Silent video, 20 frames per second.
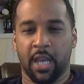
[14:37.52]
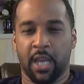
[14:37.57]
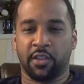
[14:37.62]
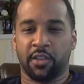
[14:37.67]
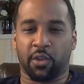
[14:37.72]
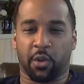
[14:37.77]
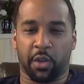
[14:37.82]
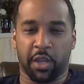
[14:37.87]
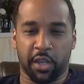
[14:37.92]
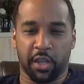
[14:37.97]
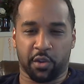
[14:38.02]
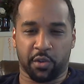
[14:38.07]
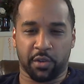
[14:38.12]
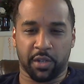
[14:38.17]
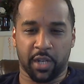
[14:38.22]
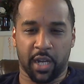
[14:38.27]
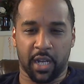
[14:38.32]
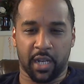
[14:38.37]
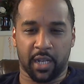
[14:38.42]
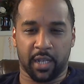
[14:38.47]
So he
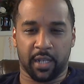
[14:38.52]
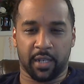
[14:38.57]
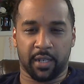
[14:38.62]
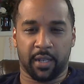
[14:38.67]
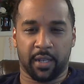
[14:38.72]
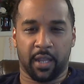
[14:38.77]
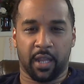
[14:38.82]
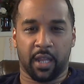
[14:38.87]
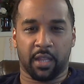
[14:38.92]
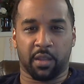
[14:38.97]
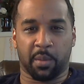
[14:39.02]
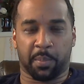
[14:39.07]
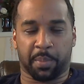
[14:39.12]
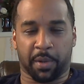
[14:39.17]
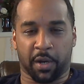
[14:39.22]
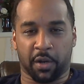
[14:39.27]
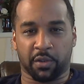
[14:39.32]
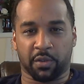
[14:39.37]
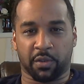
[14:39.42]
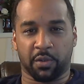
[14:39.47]
created the
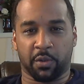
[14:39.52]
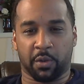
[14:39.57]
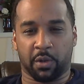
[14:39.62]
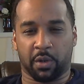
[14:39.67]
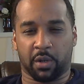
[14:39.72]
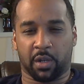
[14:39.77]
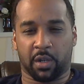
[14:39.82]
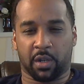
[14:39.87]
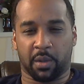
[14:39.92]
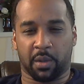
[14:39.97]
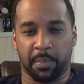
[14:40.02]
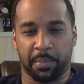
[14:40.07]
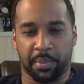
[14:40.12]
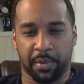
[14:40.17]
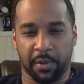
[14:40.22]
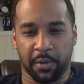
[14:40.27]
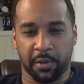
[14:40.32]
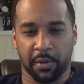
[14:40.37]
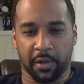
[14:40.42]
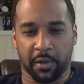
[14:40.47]
personal
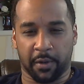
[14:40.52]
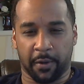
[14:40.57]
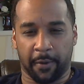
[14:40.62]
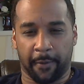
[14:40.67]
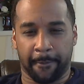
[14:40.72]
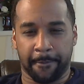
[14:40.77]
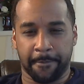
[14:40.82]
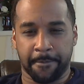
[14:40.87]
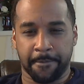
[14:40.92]
computer